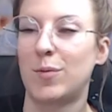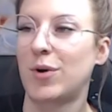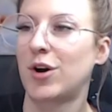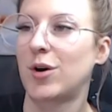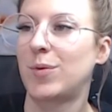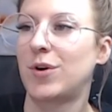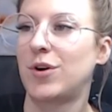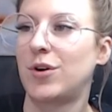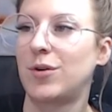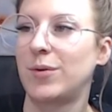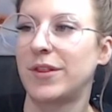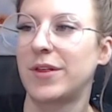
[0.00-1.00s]

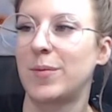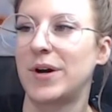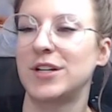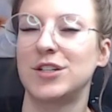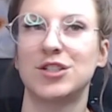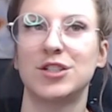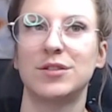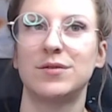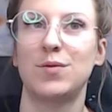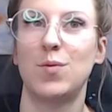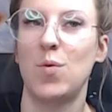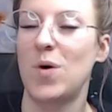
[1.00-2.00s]
purple with a bunch of
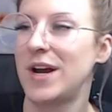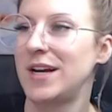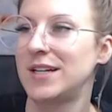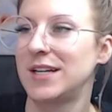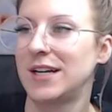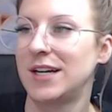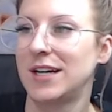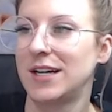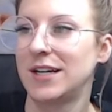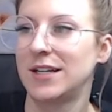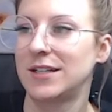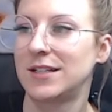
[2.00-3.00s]
white in
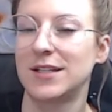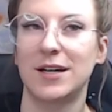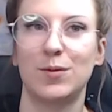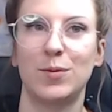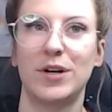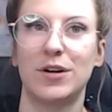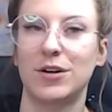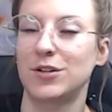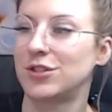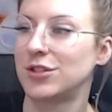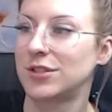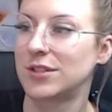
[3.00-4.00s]
it. And we are
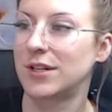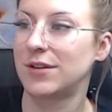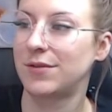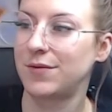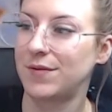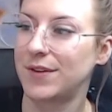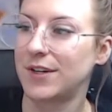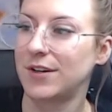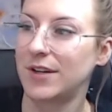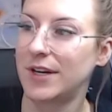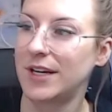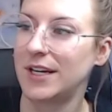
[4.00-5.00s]
just going to
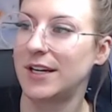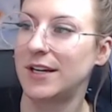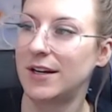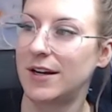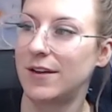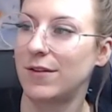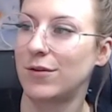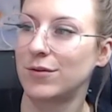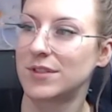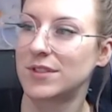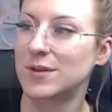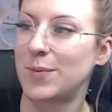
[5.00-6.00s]
fill in
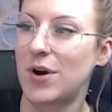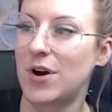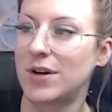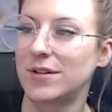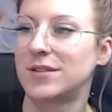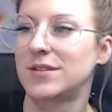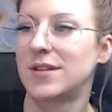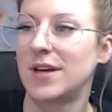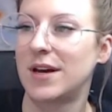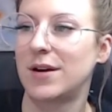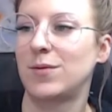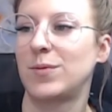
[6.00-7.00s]
those spots
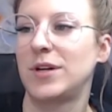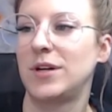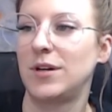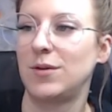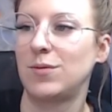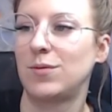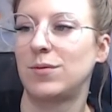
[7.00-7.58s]
that we